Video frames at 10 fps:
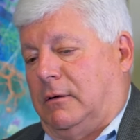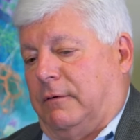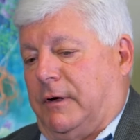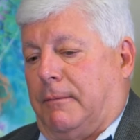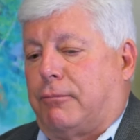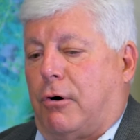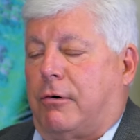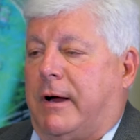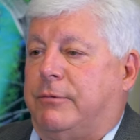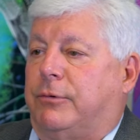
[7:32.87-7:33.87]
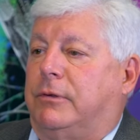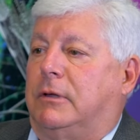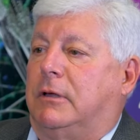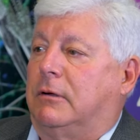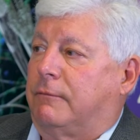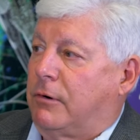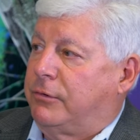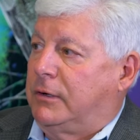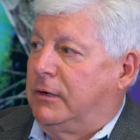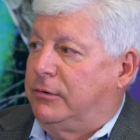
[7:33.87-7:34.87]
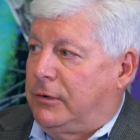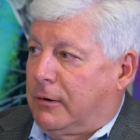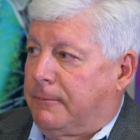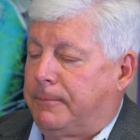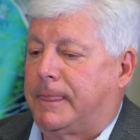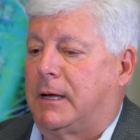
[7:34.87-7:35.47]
develop programs within the universities here